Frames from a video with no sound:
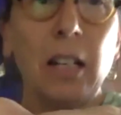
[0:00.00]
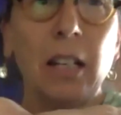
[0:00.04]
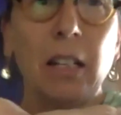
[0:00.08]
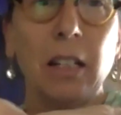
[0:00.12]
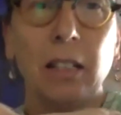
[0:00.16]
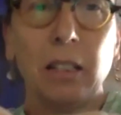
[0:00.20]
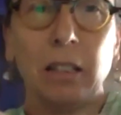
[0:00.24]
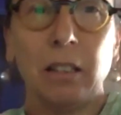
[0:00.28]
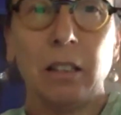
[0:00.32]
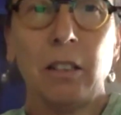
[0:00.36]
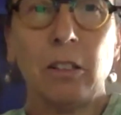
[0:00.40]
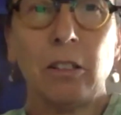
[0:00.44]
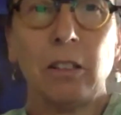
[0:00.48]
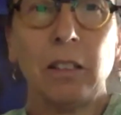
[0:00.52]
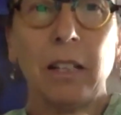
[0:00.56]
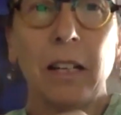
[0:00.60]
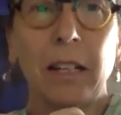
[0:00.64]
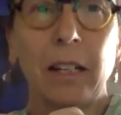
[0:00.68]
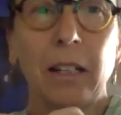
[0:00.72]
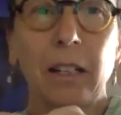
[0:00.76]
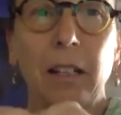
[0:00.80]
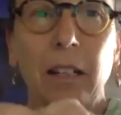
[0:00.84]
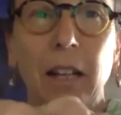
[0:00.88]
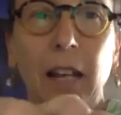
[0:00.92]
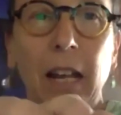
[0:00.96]

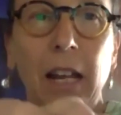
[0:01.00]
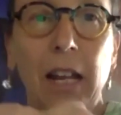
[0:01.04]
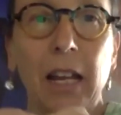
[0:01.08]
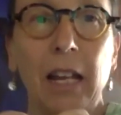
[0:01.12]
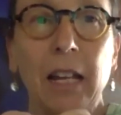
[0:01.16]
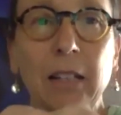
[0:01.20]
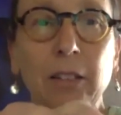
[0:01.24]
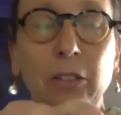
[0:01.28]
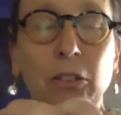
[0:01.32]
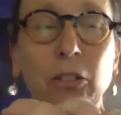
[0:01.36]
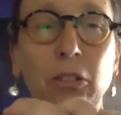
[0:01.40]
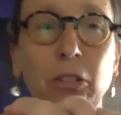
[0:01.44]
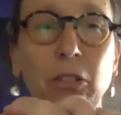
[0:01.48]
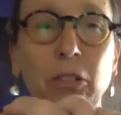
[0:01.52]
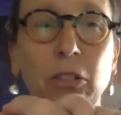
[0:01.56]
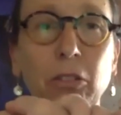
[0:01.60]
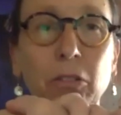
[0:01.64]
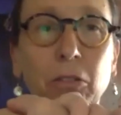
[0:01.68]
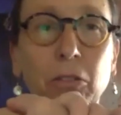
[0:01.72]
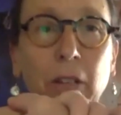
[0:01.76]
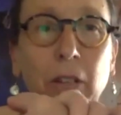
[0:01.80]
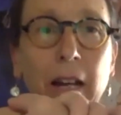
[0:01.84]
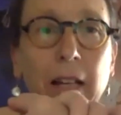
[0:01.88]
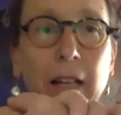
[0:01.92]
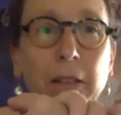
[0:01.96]
like hands
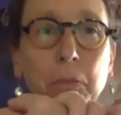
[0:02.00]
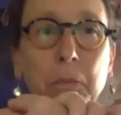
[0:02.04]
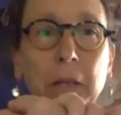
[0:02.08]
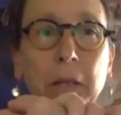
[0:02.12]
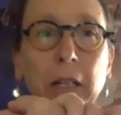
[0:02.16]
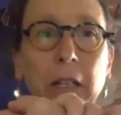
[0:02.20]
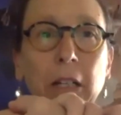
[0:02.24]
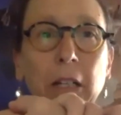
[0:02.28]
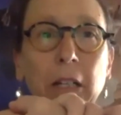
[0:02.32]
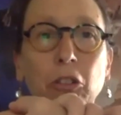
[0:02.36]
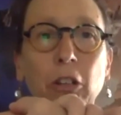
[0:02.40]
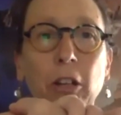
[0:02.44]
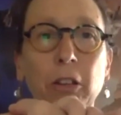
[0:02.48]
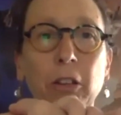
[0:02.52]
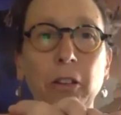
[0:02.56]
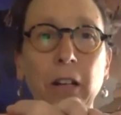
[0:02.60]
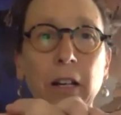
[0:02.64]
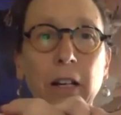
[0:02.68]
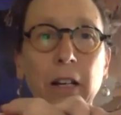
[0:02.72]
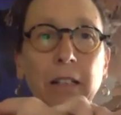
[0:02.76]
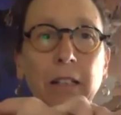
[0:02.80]
grasping each other, and